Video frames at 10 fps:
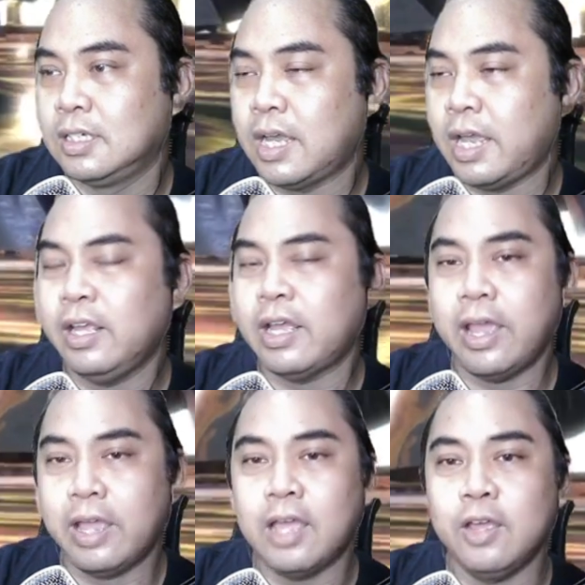
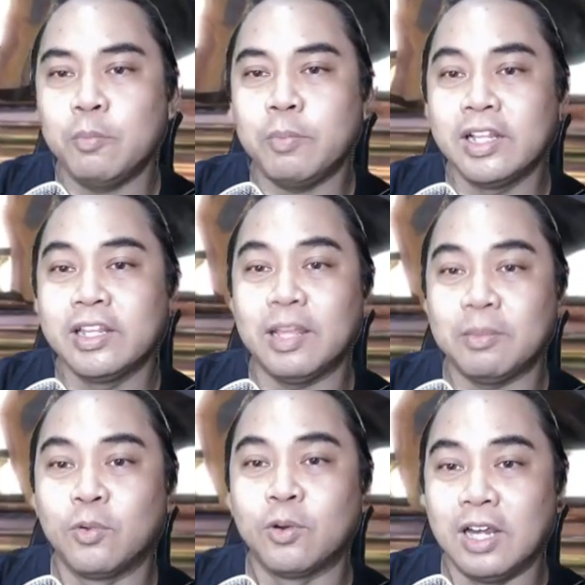I hope I'll get
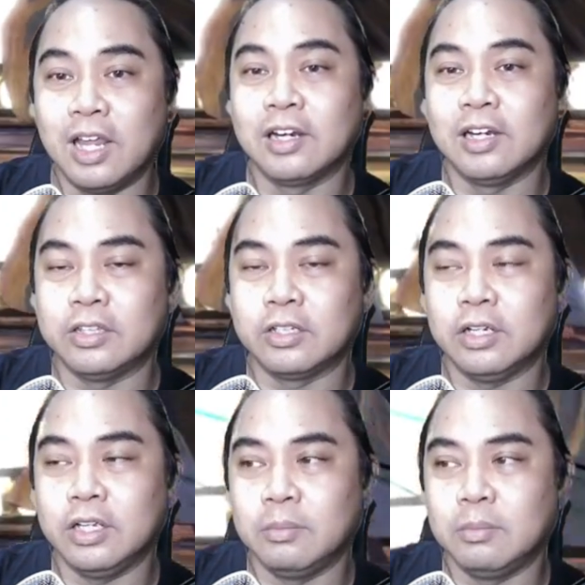more luck later
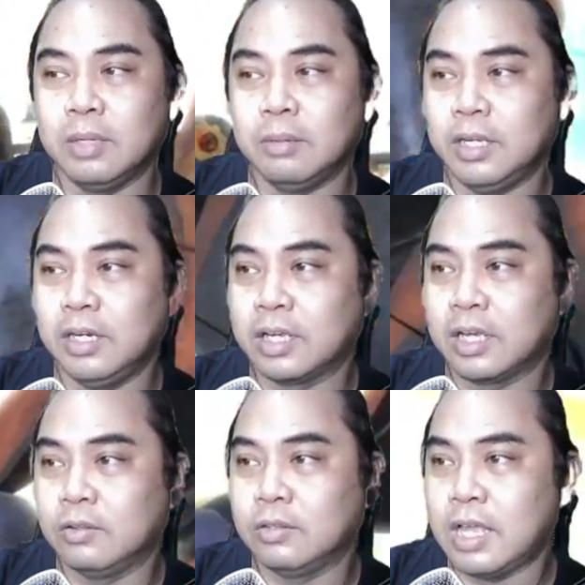in my main
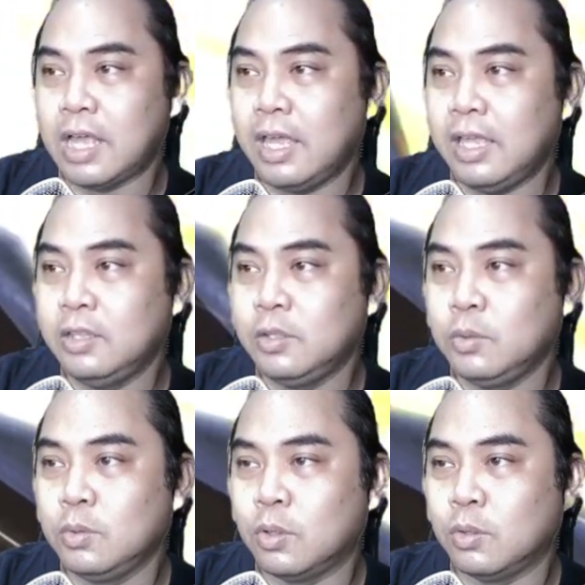account. I do
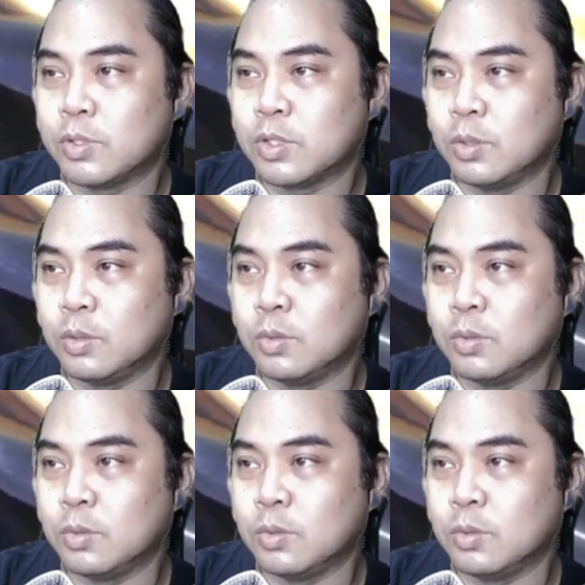hope so.